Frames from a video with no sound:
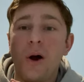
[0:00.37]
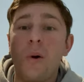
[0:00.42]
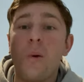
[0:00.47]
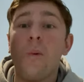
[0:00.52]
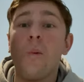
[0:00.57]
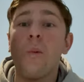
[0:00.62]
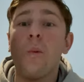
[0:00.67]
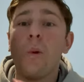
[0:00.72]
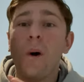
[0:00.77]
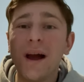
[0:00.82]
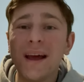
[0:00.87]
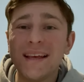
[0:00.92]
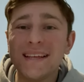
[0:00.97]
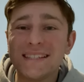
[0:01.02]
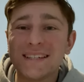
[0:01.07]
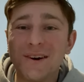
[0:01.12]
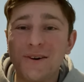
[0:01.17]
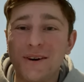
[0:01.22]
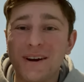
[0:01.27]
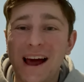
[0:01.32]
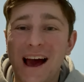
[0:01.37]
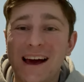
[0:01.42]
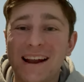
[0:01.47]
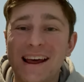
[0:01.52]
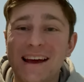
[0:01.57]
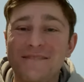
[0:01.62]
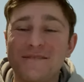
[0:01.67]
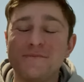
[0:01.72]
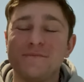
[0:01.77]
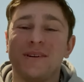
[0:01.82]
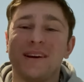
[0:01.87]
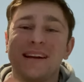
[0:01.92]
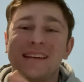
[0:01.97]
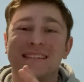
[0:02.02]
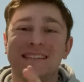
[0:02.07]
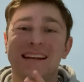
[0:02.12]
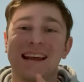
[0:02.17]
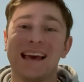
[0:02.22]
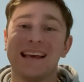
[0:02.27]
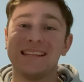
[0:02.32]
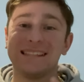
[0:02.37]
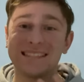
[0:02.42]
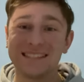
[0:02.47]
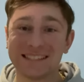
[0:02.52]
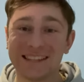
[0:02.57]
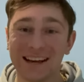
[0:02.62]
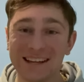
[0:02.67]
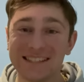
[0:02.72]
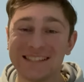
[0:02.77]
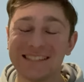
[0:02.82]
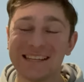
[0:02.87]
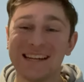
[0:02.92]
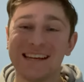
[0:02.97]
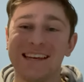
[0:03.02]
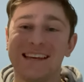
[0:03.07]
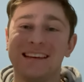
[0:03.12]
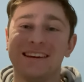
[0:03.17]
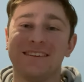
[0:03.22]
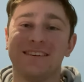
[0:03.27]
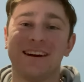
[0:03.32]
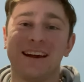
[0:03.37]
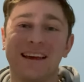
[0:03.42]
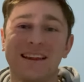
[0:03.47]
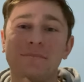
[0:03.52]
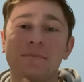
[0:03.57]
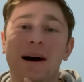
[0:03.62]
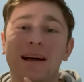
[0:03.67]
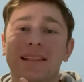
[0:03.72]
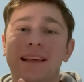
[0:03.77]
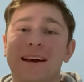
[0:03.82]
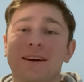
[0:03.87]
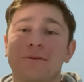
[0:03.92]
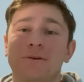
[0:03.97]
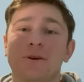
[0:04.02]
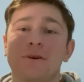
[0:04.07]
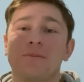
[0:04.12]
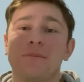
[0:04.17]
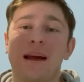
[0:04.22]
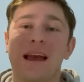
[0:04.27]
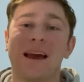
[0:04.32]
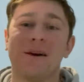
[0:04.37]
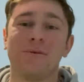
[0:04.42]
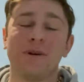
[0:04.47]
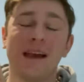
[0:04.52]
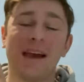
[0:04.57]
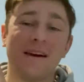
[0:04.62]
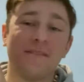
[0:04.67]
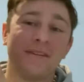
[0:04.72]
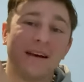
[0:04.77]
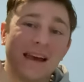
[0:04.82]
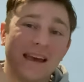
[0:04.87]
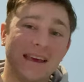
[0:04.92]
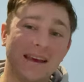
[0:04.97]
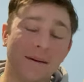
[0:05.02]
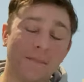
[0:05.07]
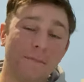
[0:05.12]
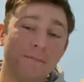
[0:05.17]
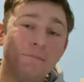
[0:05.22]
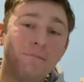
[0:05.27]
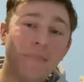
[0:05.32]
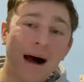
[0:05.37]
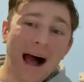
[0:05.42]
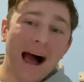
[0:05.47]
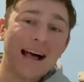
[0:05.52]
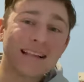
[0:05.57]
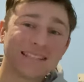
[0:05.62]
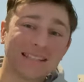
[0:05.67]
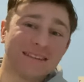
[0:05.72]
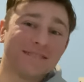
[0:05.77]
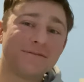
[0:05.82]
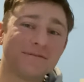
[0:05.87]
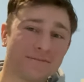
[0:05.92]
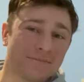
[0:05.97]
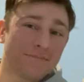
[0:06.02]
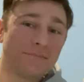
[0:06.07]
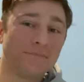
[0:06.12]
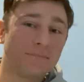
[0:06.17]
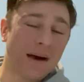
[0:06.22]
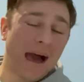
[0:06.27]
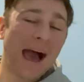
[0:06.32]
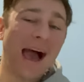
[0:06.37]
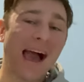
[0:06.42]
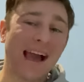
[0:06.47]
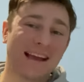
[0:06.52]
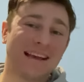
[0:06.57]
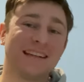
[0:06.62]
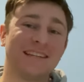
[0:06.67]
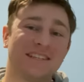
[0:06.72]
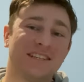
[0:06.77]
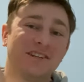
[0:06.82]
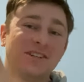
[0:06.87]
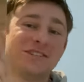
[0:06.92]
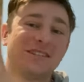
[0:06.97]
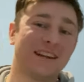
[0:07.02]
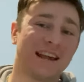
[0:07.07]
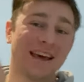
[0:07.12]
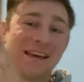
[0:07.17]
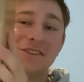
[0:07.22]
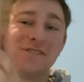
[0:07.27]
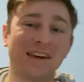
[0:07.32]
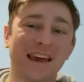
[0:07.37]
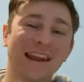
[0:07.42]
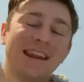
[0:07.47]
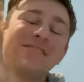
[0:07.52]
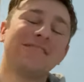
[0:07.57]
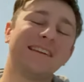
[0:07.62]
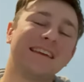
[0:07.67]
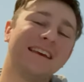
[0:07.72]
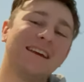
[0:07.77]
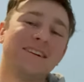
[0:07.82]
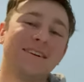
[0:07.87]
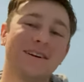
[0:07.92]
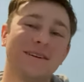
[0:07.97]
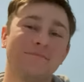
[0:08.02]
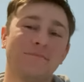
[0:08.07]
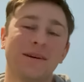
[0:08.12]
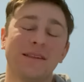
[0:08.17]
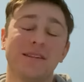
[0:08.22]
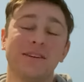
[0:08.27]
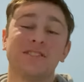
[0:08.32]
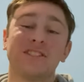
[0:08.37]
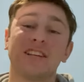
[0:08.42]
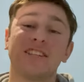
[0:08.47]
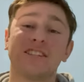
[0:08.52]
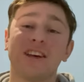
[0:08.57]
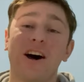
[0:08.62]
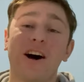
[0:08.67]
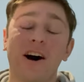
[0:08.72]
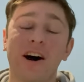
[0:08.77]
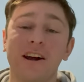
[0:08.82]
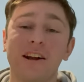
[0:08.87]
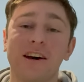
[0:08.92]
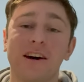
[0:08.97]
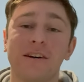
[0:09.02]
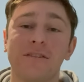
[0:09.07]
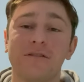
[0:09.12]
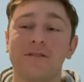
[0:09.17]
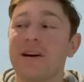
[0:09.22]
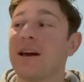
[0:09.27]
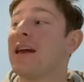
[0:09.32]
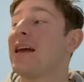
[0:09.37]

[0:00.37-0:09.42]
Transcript: What is going on everybody today? Stud City here in my leg room and we have a massive package here today. You can't even hear it, but there's a ton of